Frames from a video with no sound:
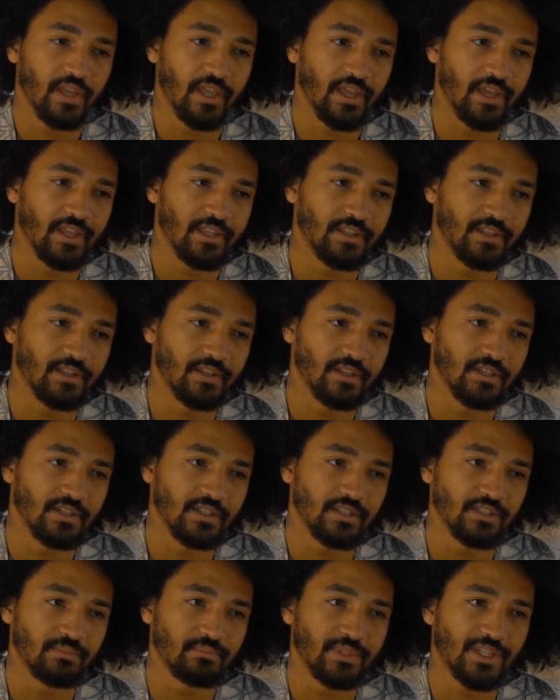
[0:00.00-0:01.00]
and
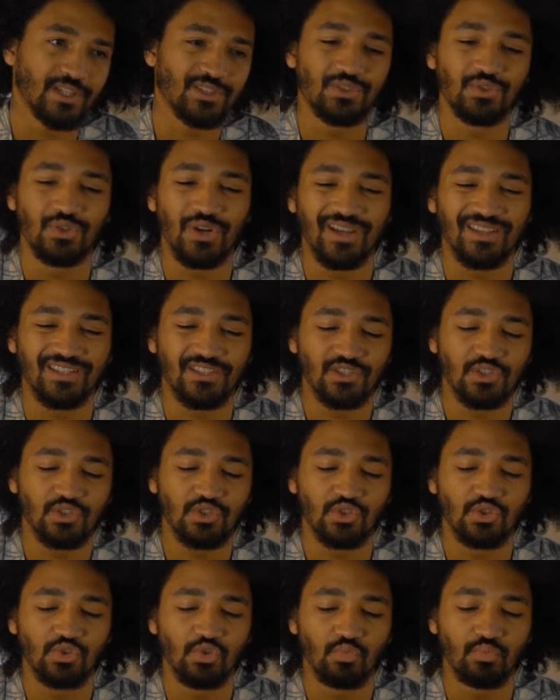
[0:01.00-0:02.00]
texture is
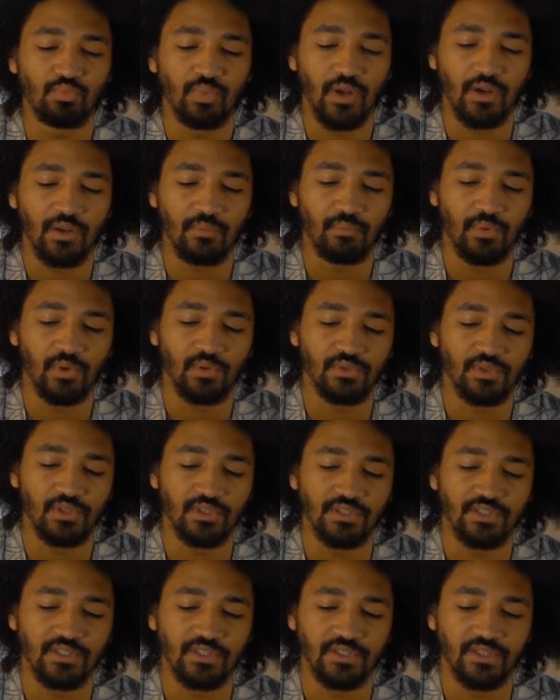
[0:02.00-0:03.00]
super
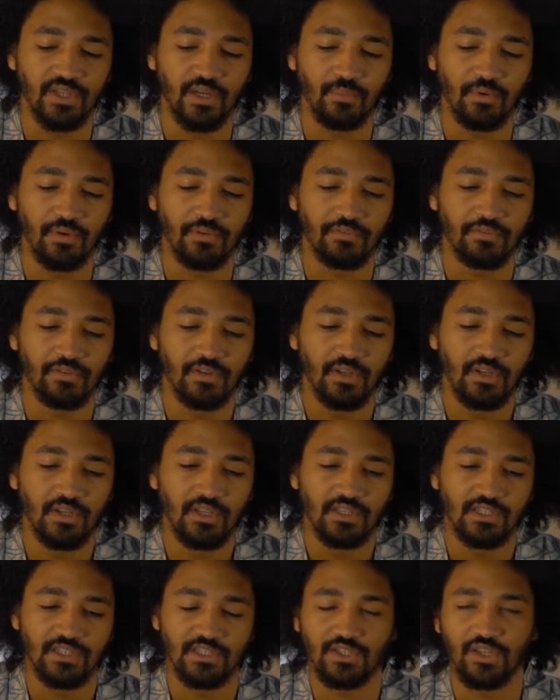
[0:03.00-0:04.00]
important in terms of
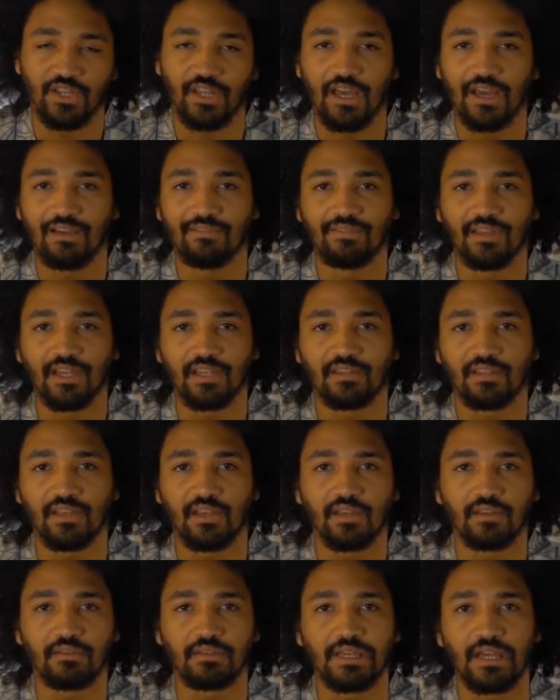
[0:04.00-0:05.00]
it's gonna affect
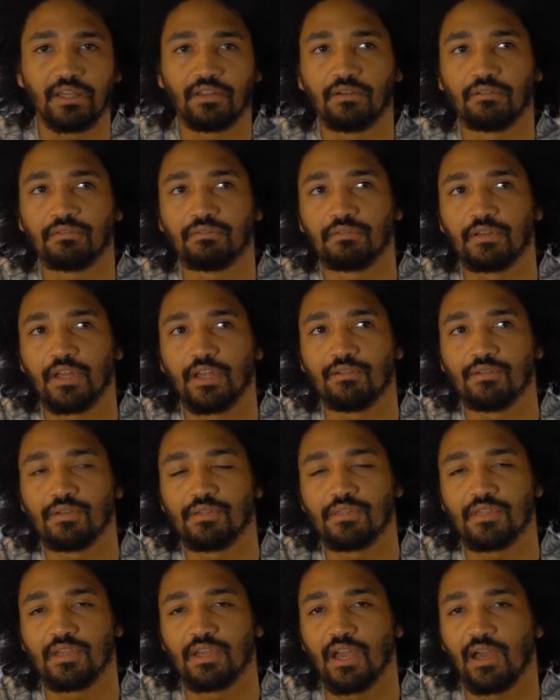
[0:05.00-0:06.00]
kind of
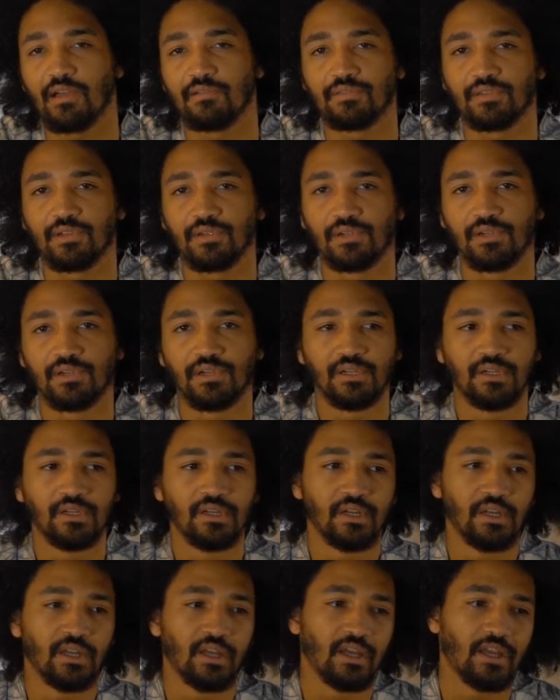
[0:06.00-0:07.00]
everything after,
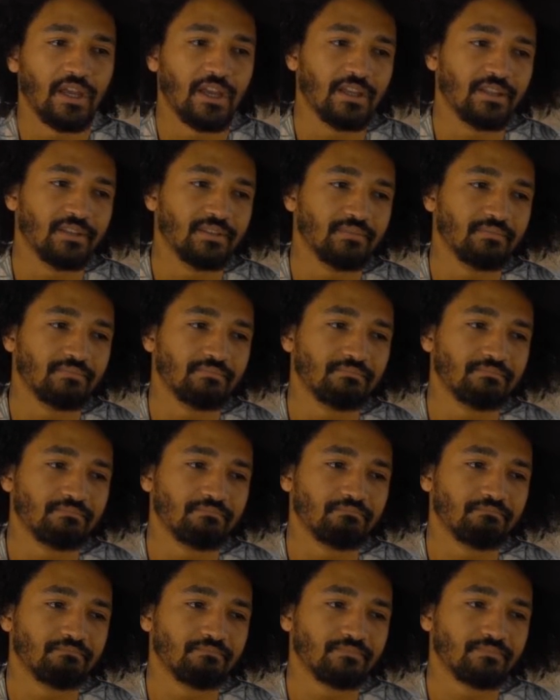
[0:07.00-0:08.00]
and
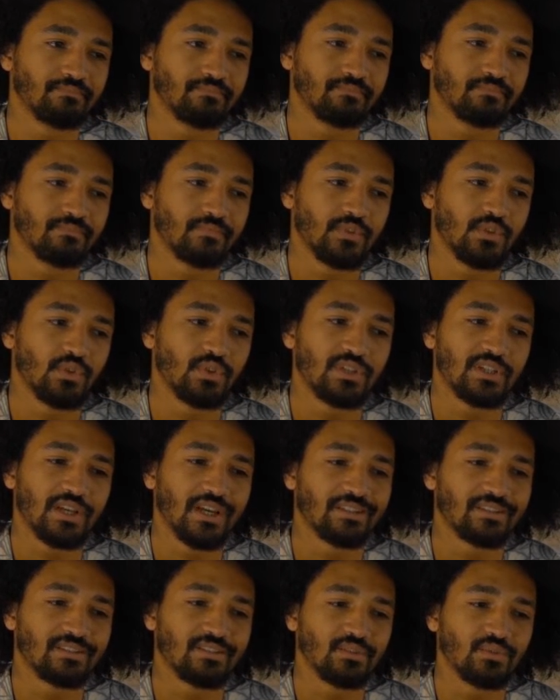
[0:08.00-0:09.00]
you
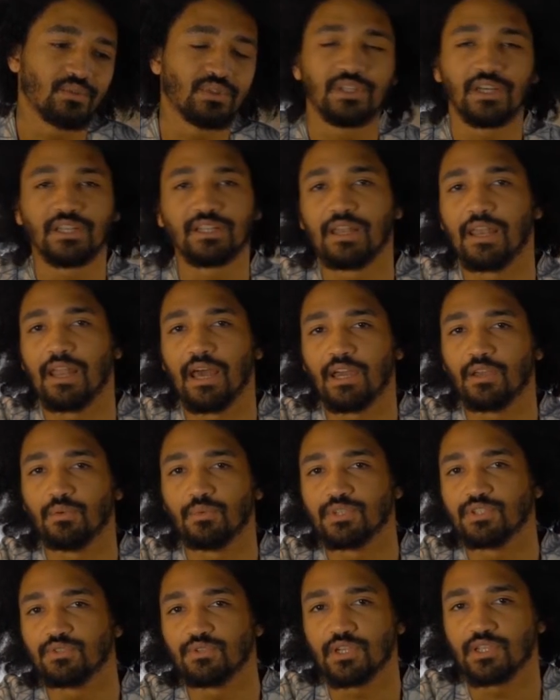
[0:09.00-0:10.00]
can't lie
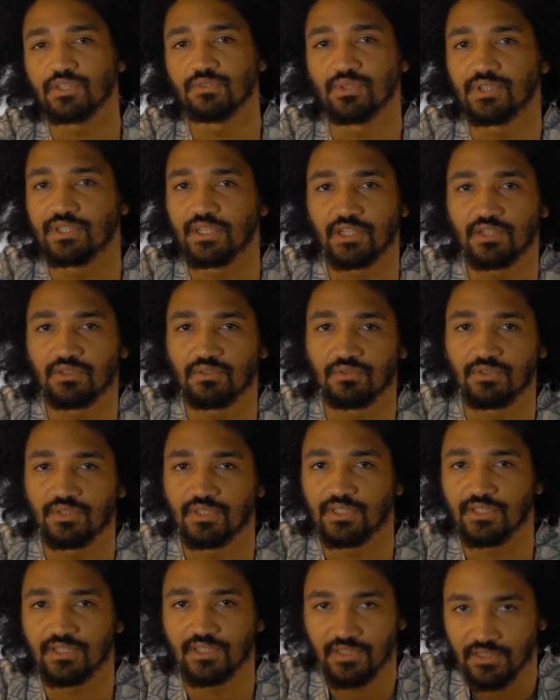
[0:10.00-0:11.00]
with these
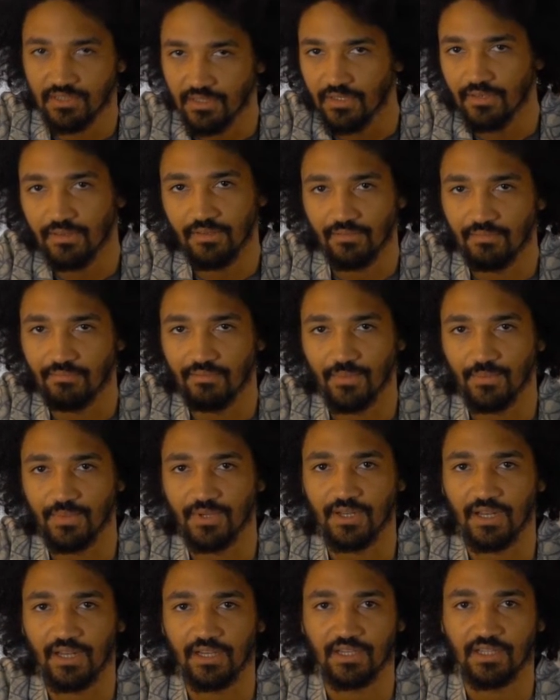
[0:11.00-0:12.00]
textures. It's
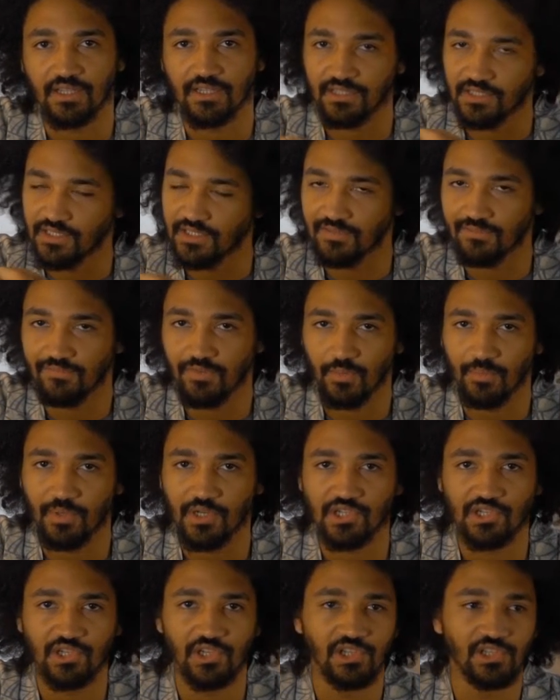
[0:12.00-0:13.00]
very like this
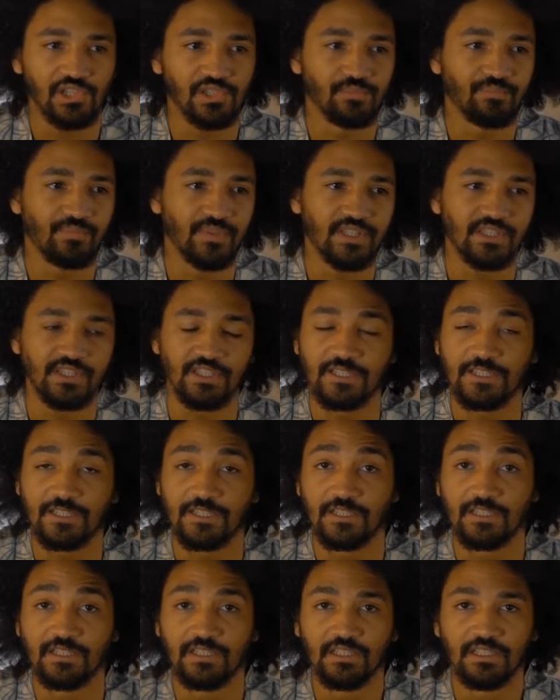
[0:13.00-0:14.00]
information is
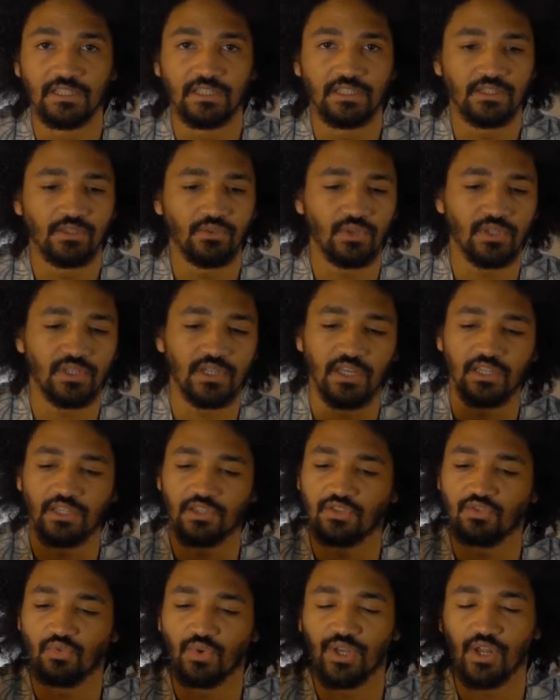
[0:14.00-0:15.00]
here. You
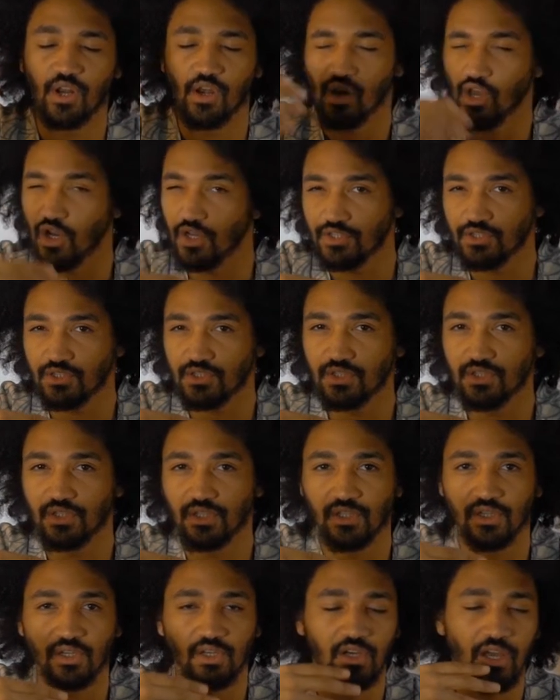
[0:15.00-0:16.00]
can tweak a lot
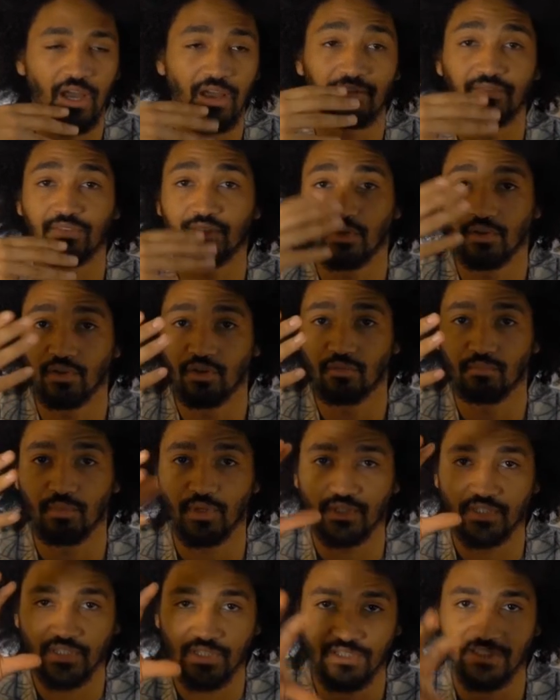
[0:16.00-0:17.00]
after,
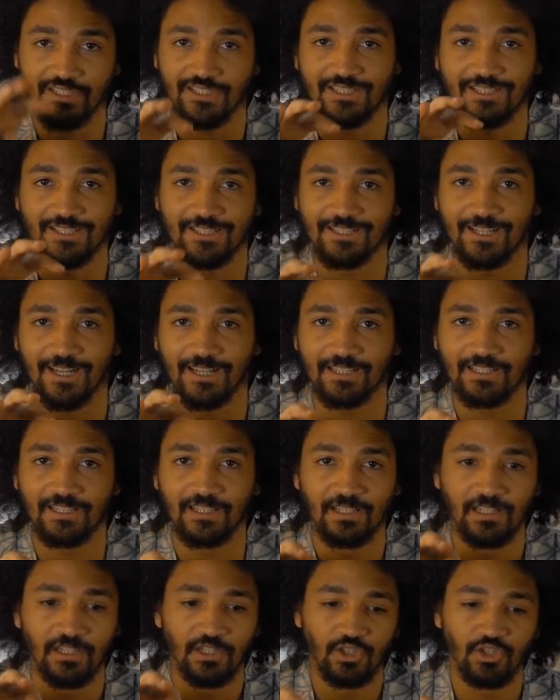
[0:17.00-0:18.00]
but this is like
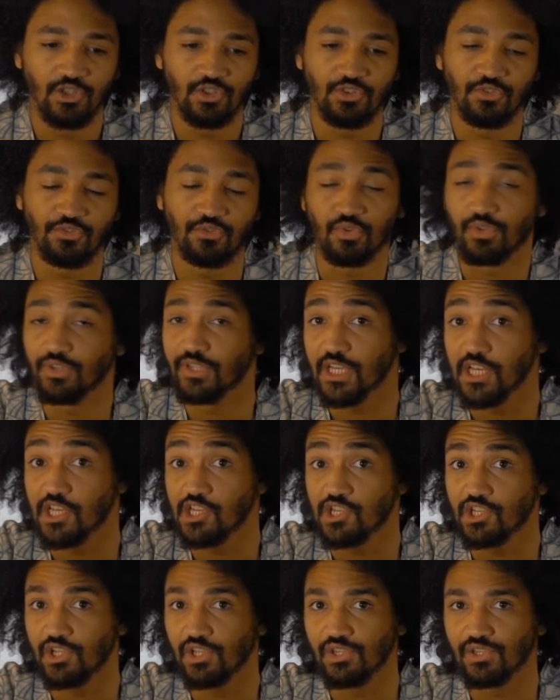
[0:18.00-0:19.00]
the
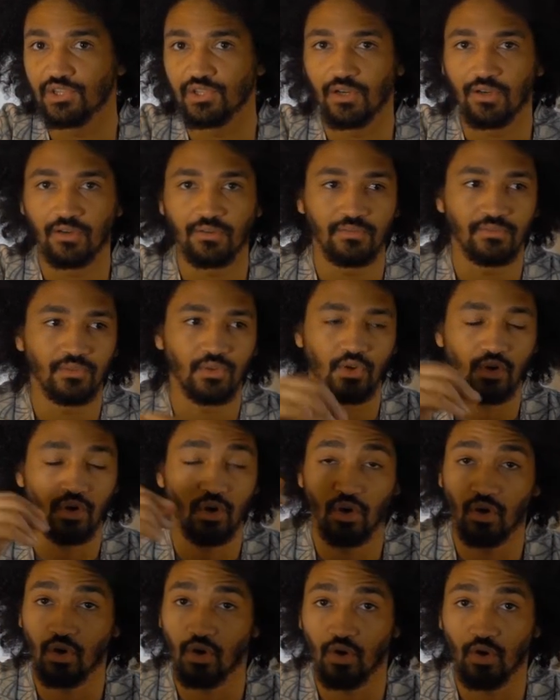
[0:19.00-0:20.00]
foundation of the
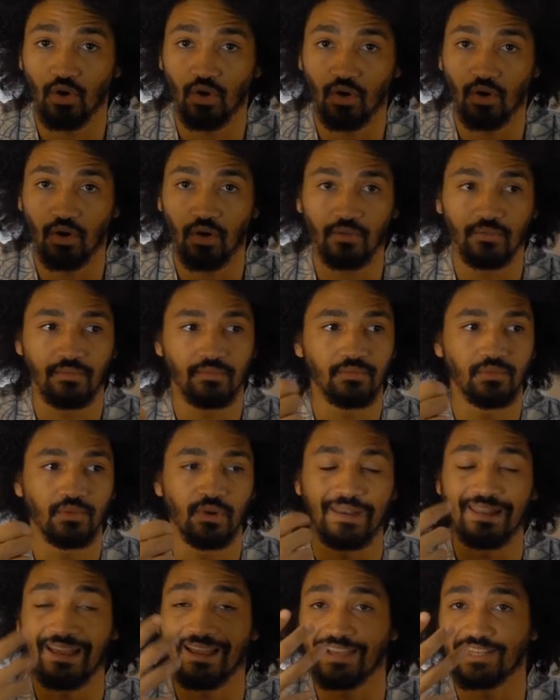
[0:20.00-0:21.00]
color, of
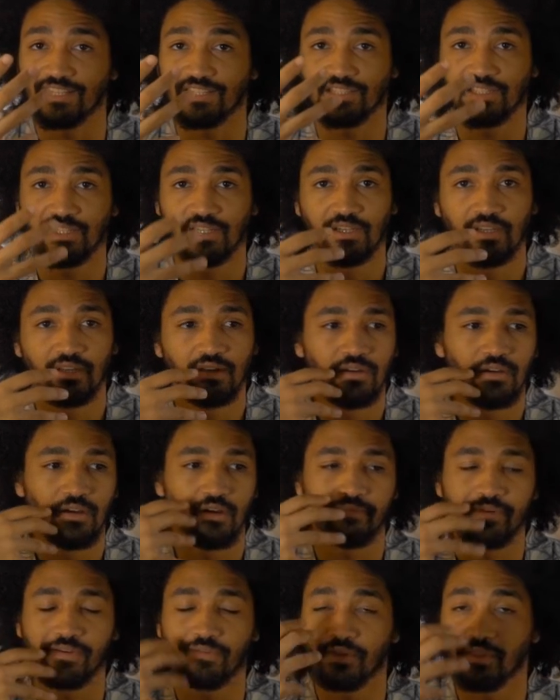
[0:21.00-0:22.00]
the light,
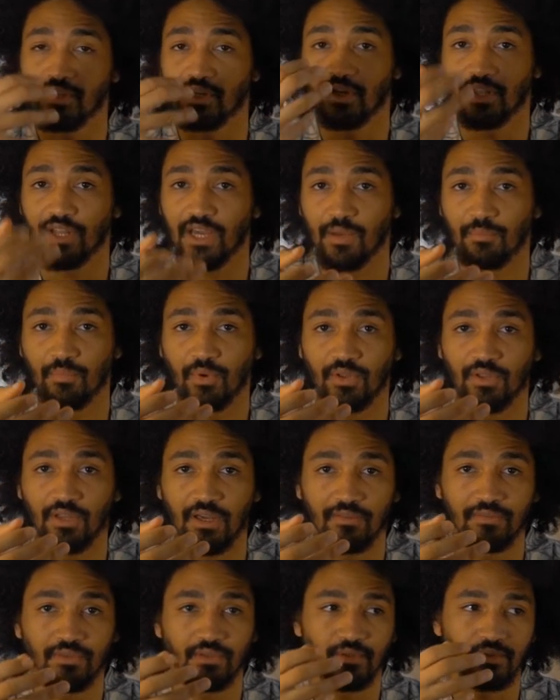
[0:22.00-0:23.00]
of everything gonna happen
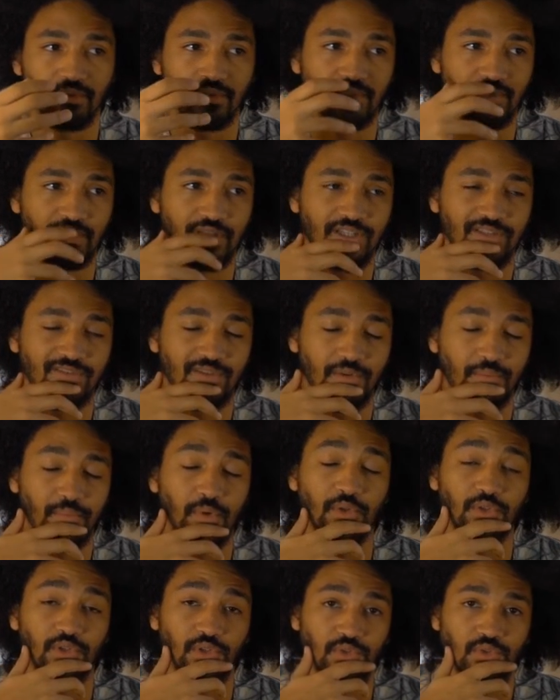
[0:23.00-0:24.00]
after. So that's very
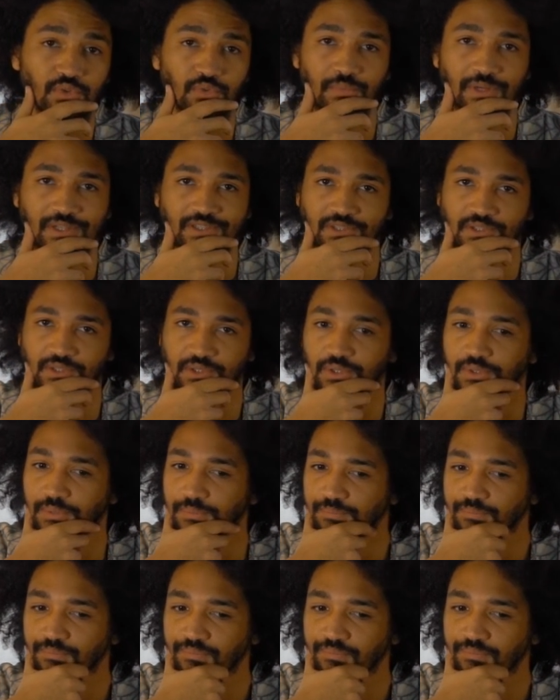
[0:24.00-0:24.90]
important to master